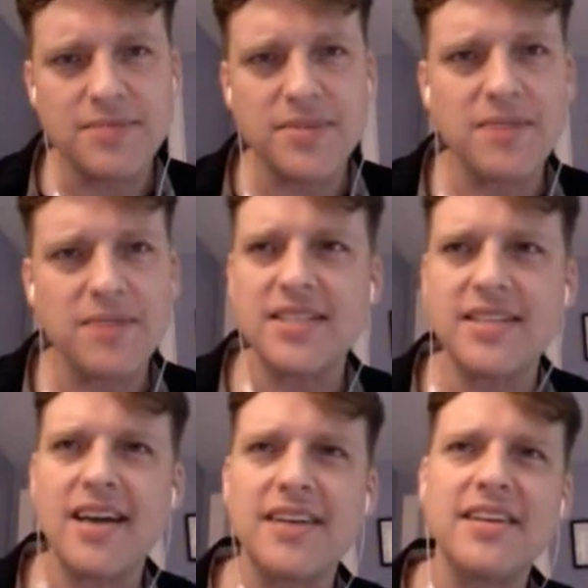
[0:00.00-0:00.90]
Sometimes it's
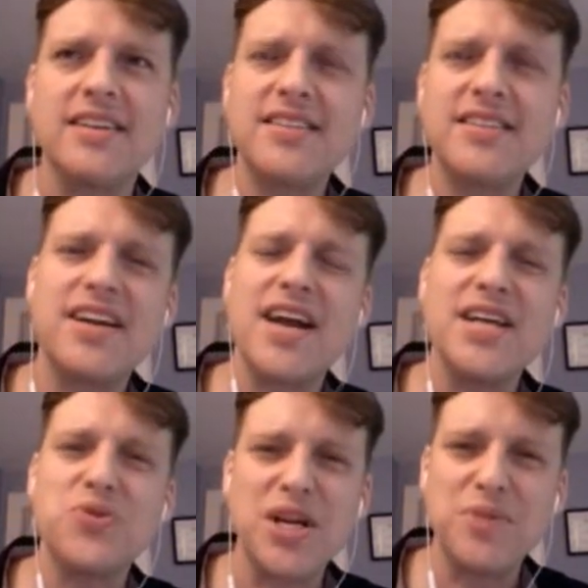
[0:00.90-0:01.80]
not a, it's not a
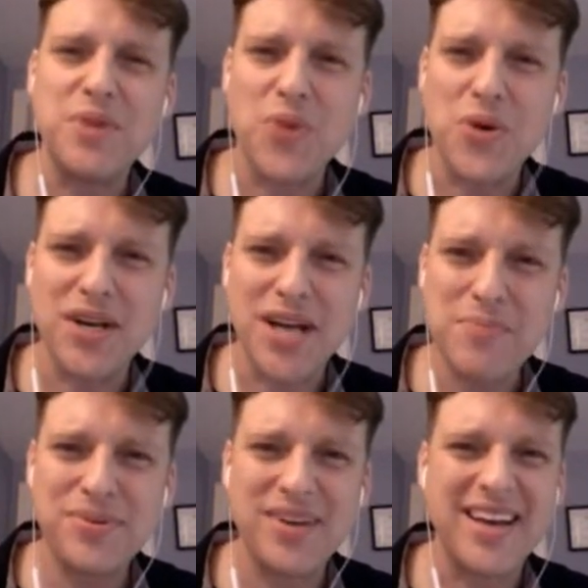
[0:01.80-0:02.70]
nice way to be woken
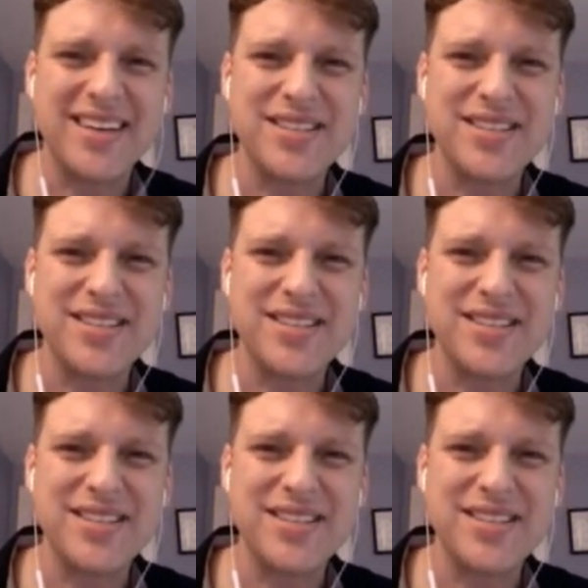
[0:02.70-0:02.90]
up uh,